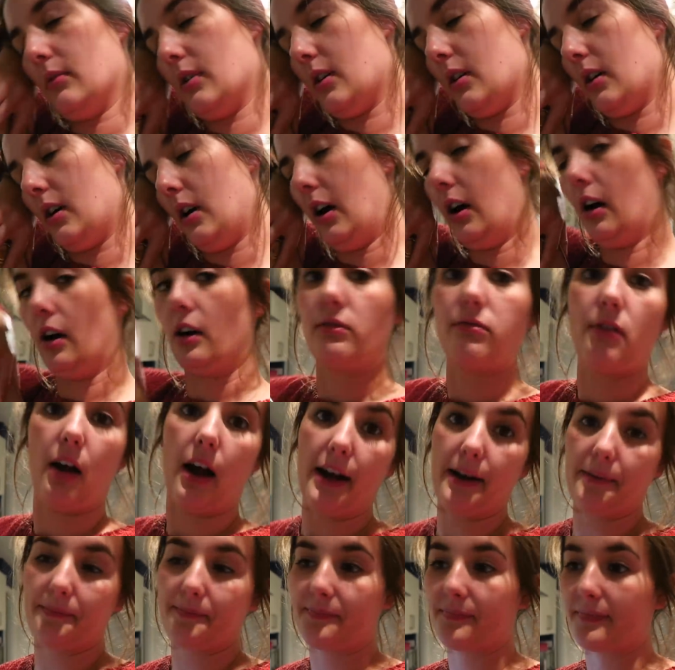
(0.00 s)
Oh,
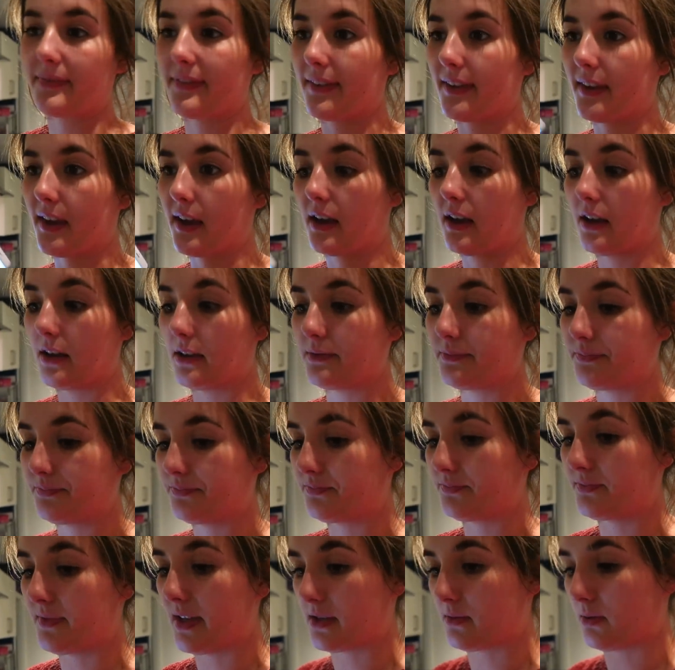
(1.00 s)
right.
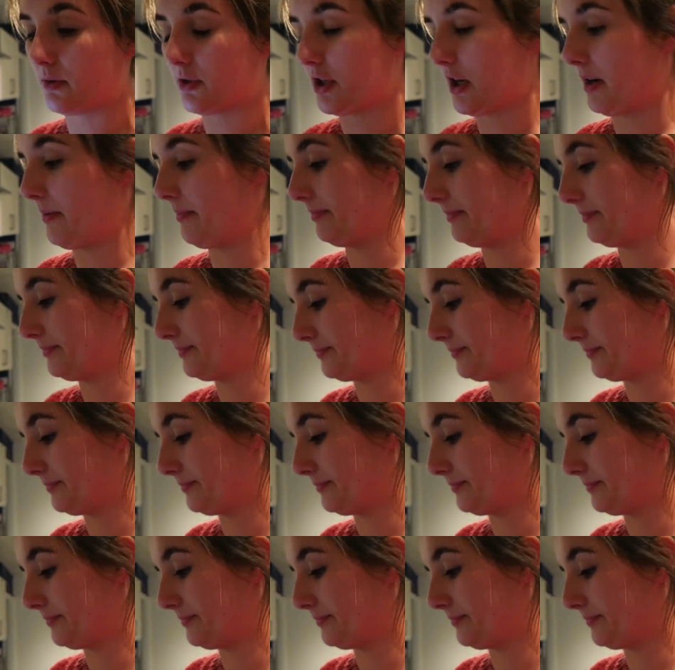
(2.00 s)
Let's wash up.